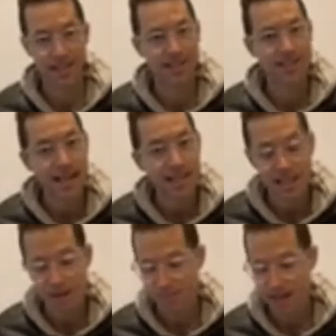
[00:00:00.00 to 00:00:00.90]

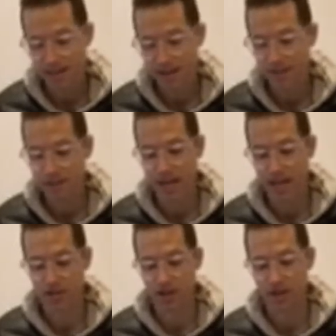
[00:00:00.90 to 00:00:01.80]
Exactly a month after
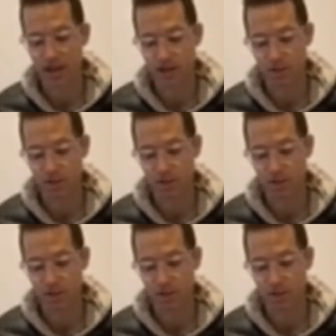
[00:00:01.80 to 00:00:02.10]
Passover